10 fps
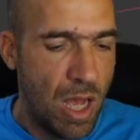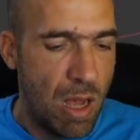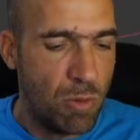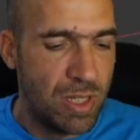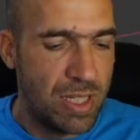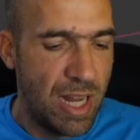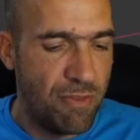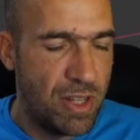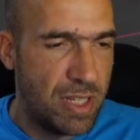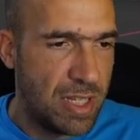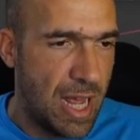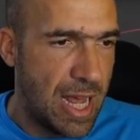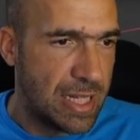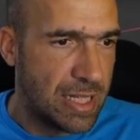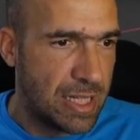I will save this
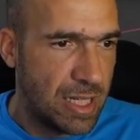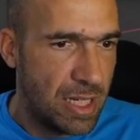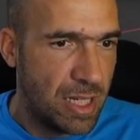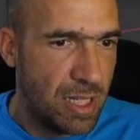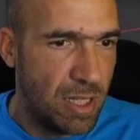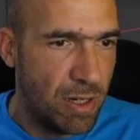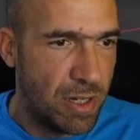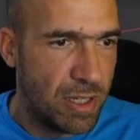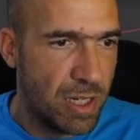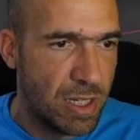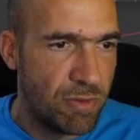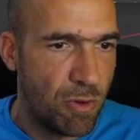as 36